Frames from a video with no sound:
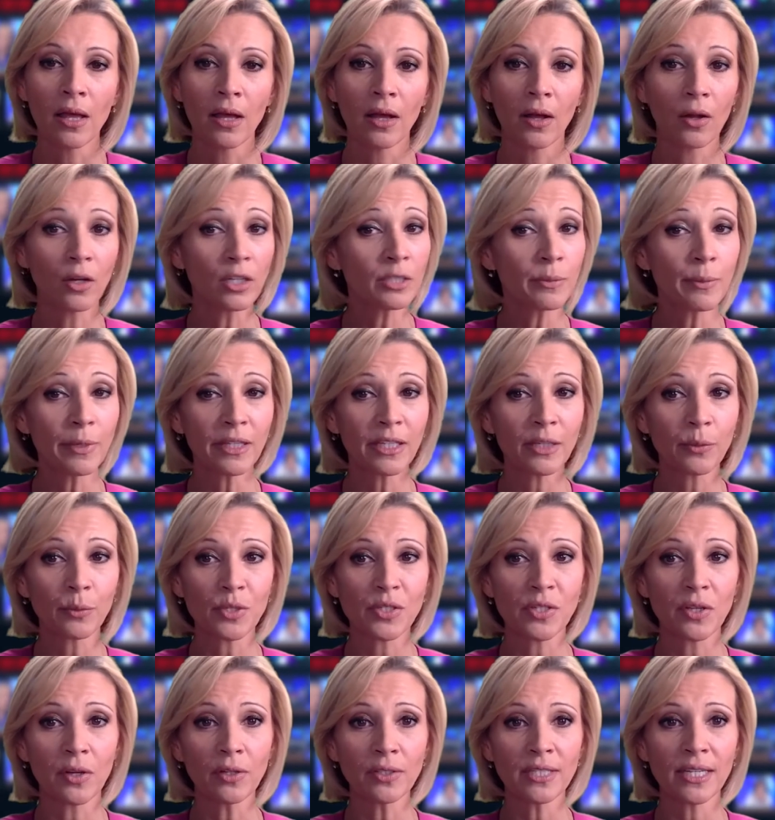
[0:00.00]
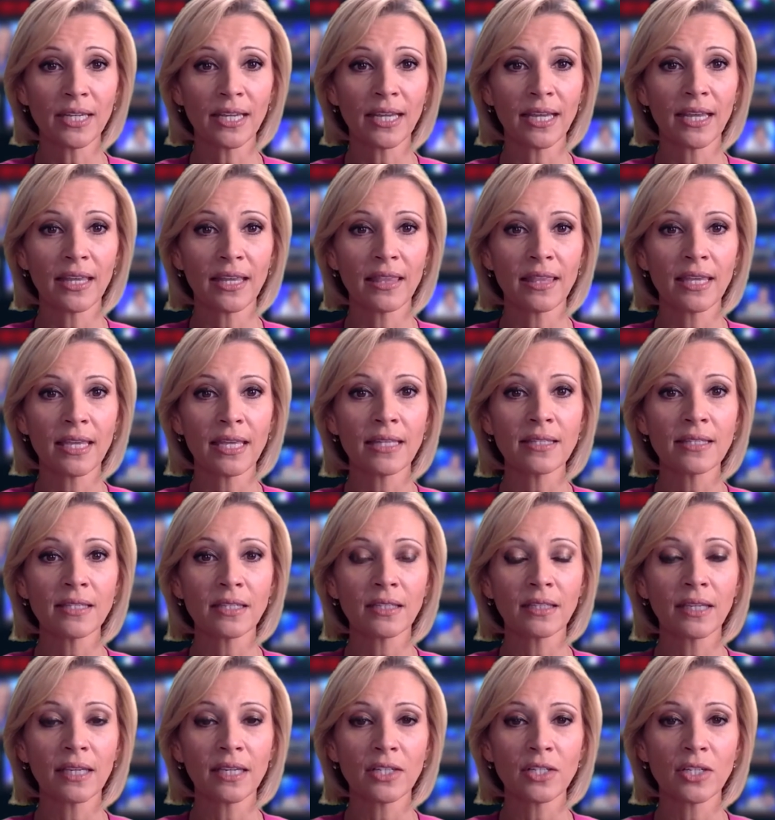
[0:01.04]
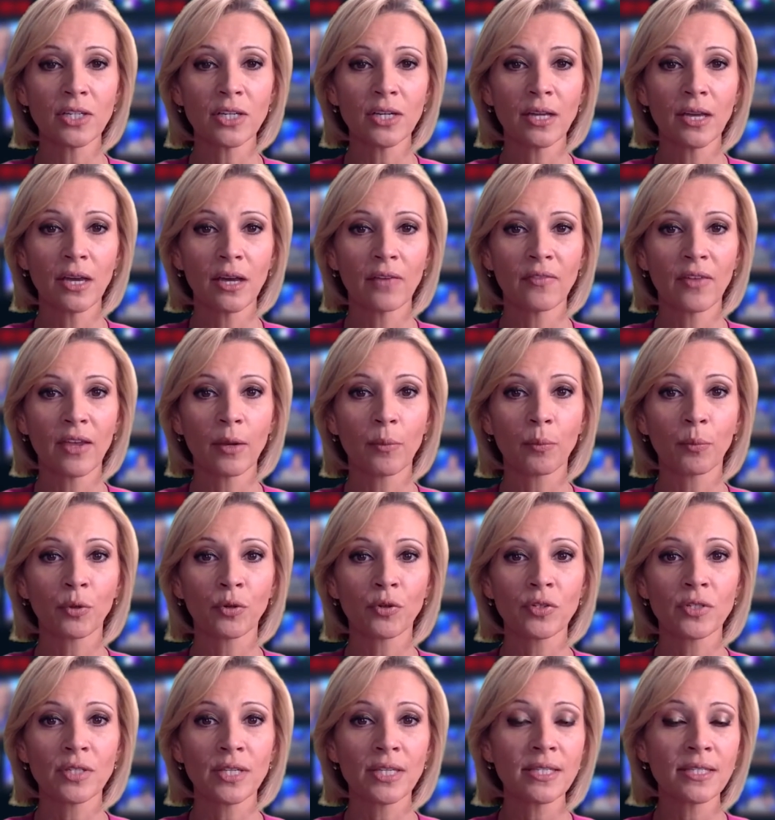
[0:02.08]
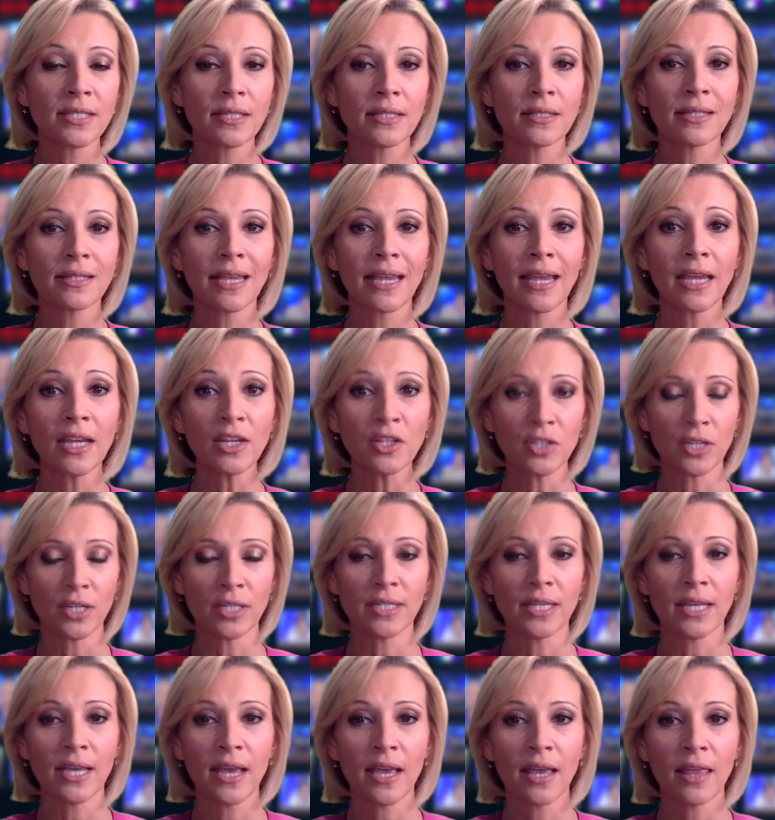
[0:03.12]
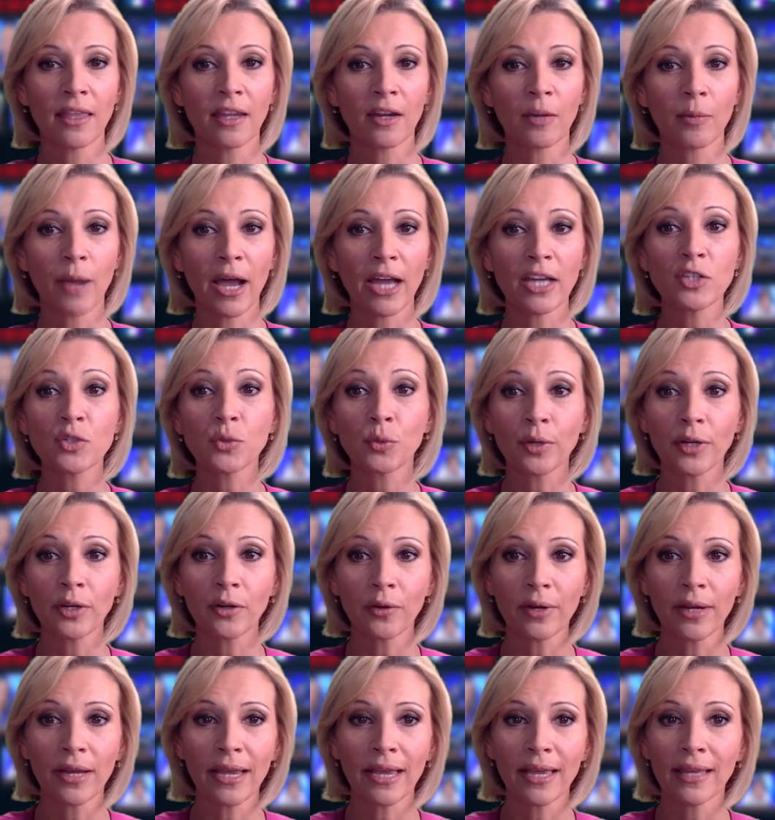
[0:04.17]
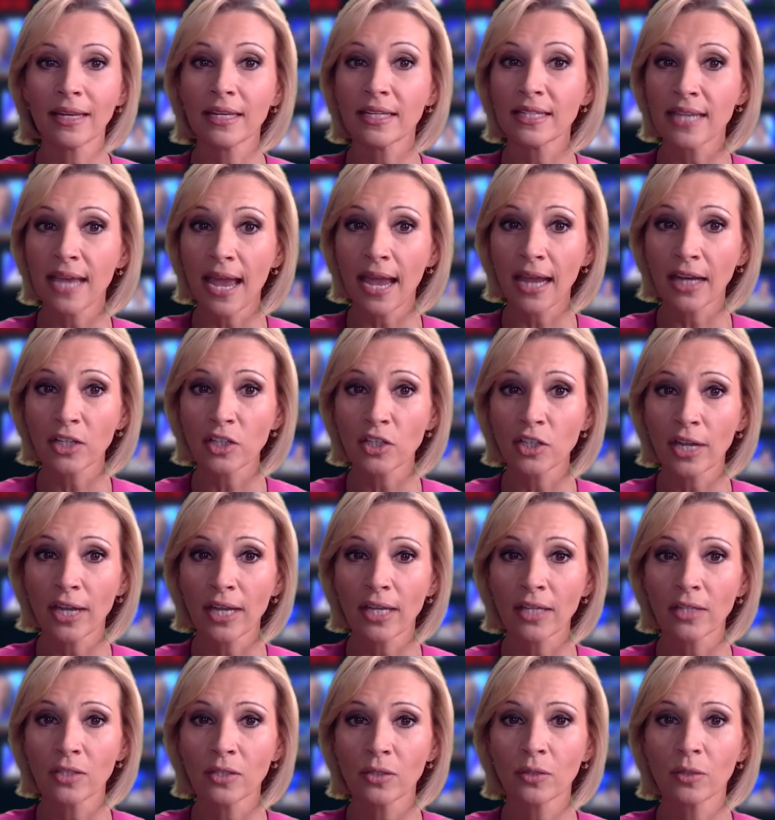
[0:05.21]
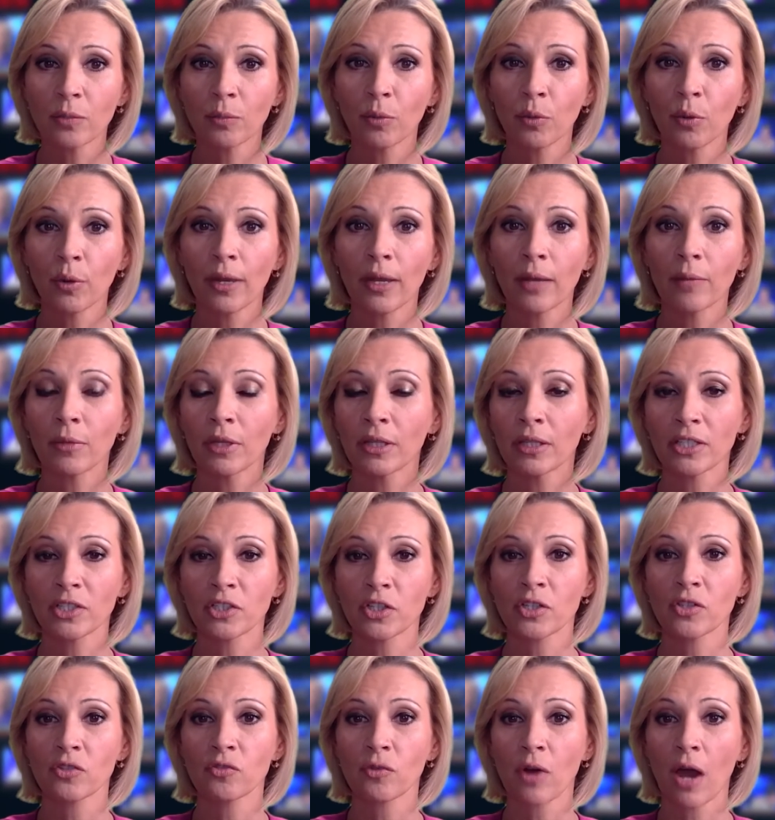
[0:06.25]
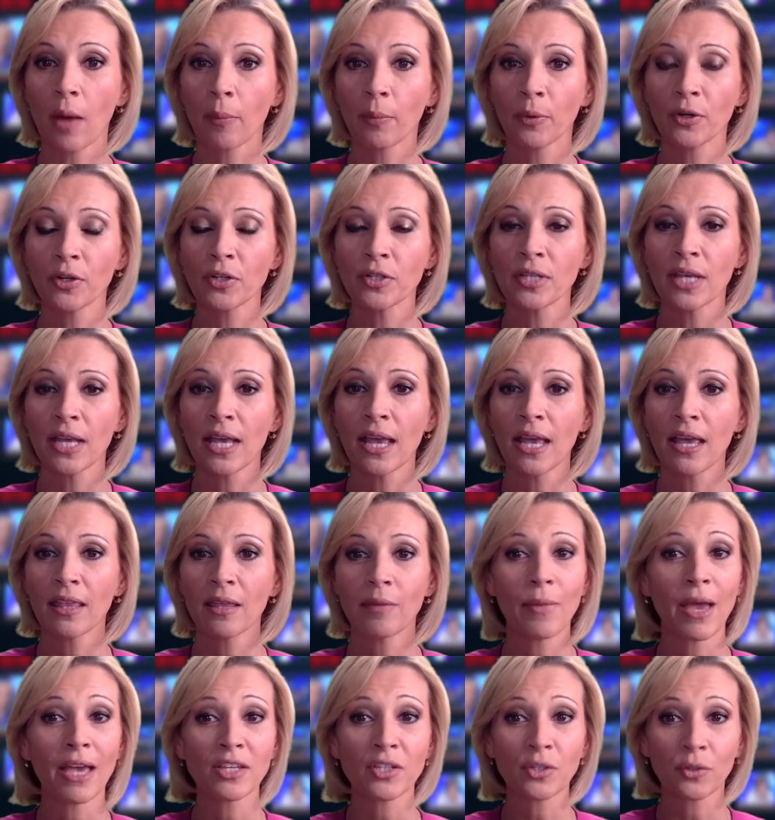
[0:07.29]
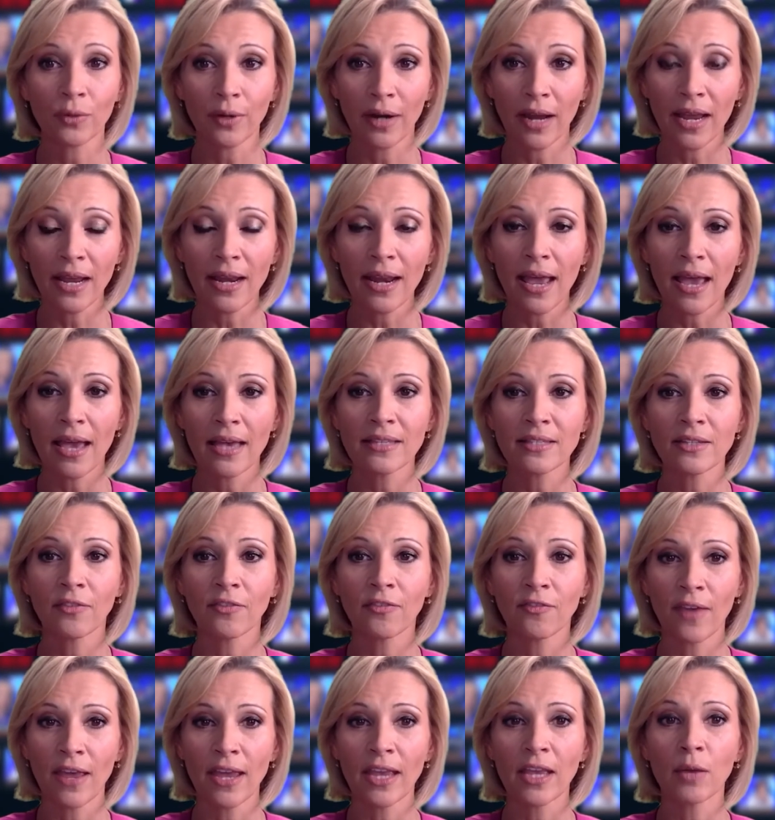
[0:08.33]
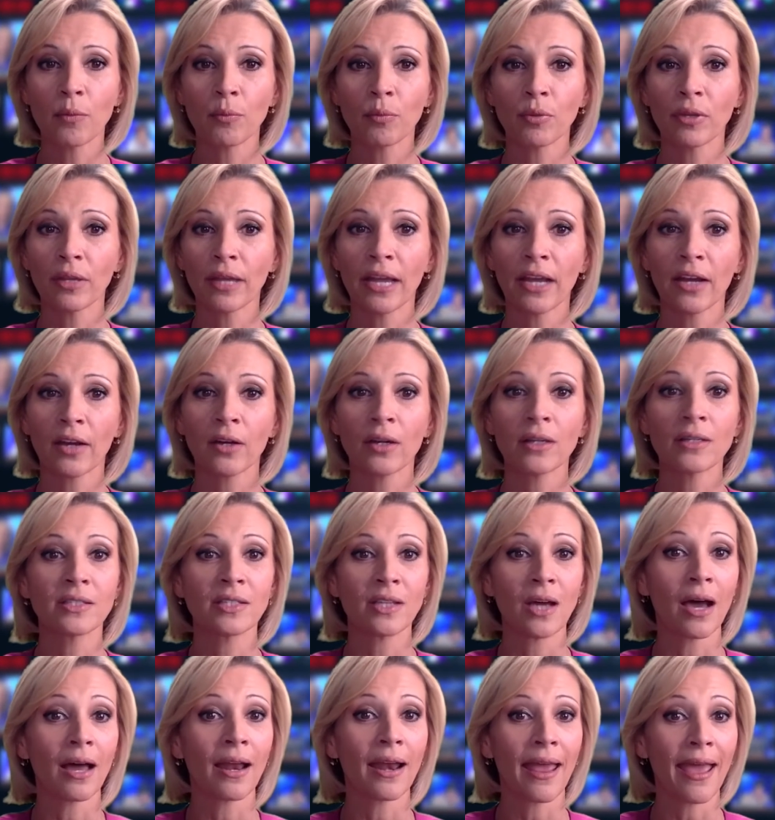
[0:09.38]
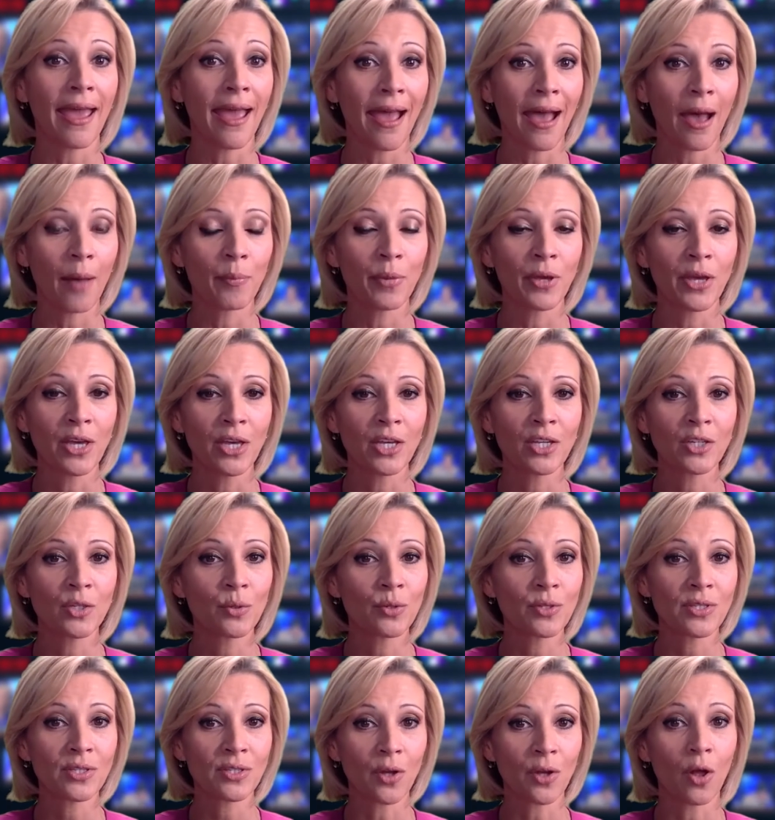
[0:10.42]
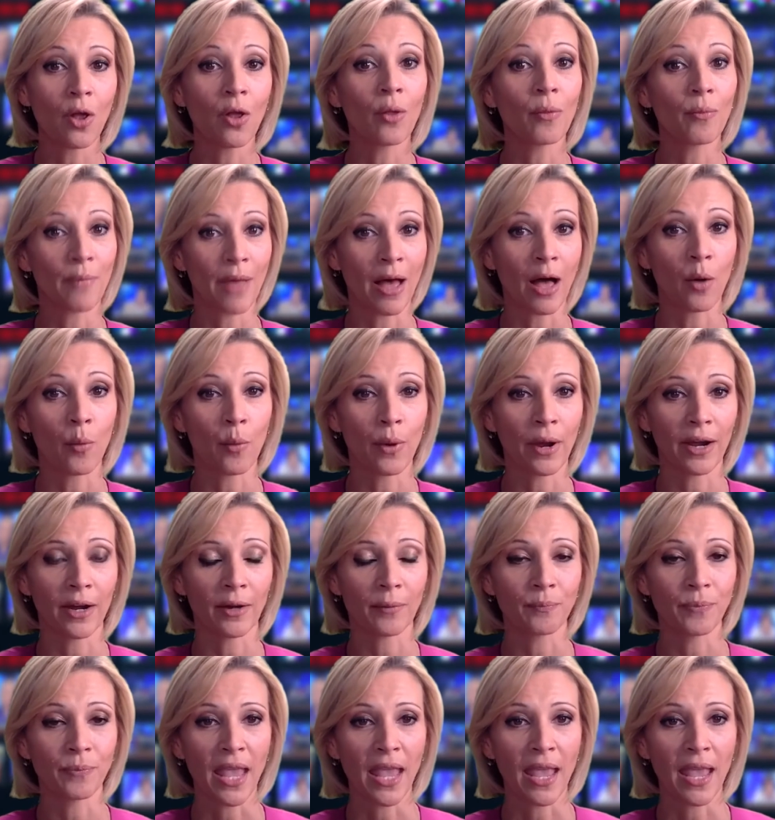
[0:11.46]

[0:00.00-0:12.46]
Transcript: ultimately resulting in the installation of a persistence agent, thereby triggering an attack chain to deploy malicious droppers that masquerade as a fake player.app to install malware.